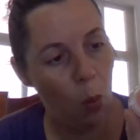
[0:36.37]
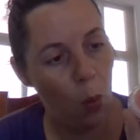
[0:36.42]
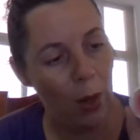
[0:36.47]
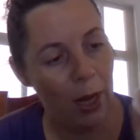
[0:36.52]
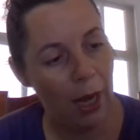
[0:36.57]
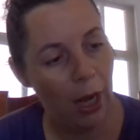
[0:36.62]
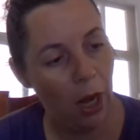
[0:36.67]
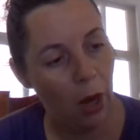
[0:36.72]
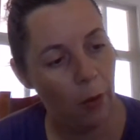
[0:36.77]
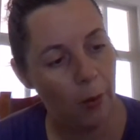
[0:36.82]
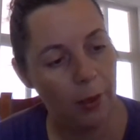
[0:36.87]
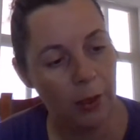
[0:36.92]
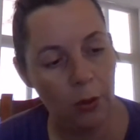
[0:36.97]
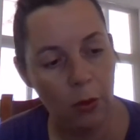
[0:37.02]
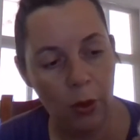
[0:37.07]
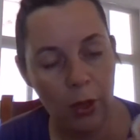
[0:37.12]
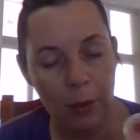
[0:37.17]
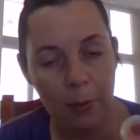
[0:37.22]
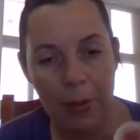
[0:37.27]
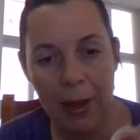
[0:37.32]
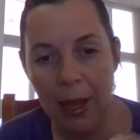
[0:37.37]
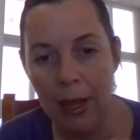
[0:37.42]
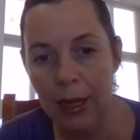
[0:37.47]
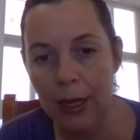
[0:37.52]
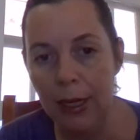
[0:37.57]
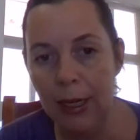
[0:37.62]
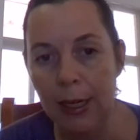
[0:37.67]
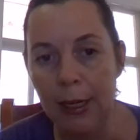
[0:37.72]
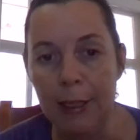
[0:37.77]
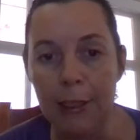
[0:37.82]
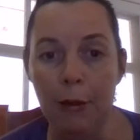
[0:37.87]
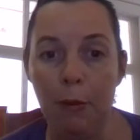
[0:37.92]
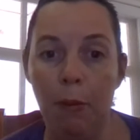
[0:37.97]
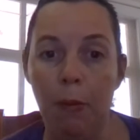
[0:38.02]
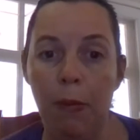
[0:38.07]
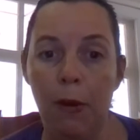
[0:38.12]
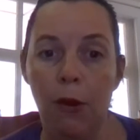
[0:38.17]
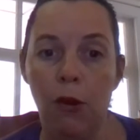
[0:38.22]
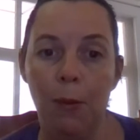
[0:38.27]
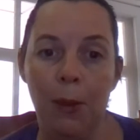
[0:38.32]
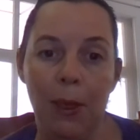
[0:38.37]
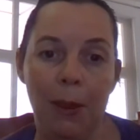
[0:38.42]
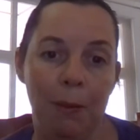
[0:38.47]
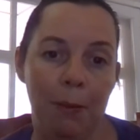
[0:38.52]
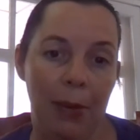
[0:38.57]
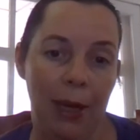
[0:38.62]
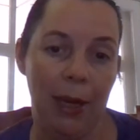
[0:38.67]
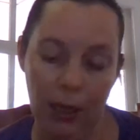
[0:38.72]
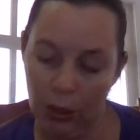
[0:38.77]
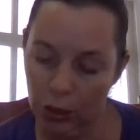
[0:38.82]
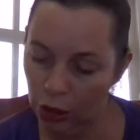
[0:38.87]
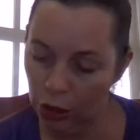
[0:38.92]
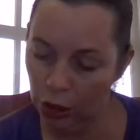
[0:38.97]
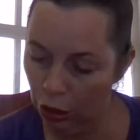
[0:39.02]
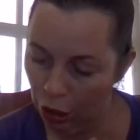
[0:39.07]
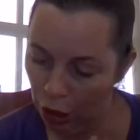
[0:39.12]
we are going to talk about is Blooming Beach.